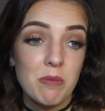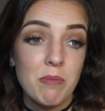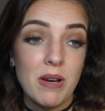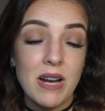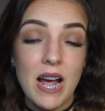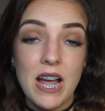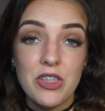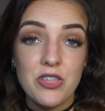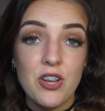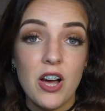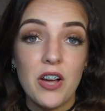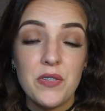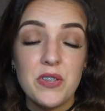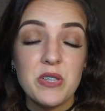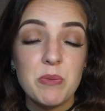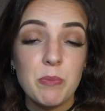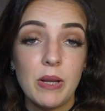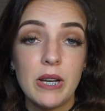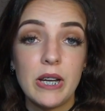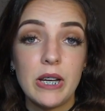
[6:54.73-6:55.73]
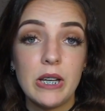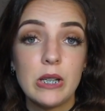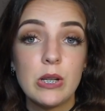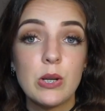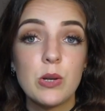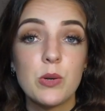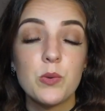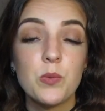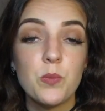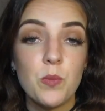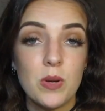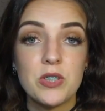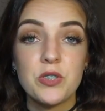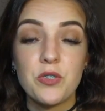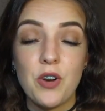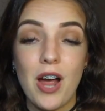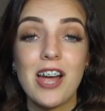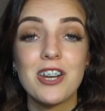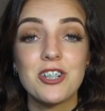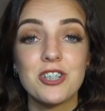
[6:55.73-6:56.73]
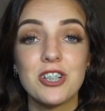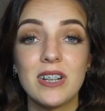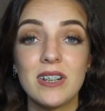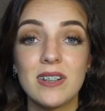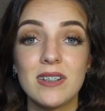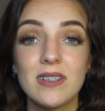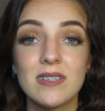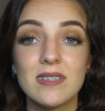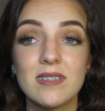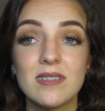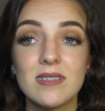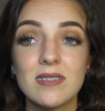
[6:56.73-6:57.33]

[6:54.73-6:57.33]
but I thought this plane was crashing.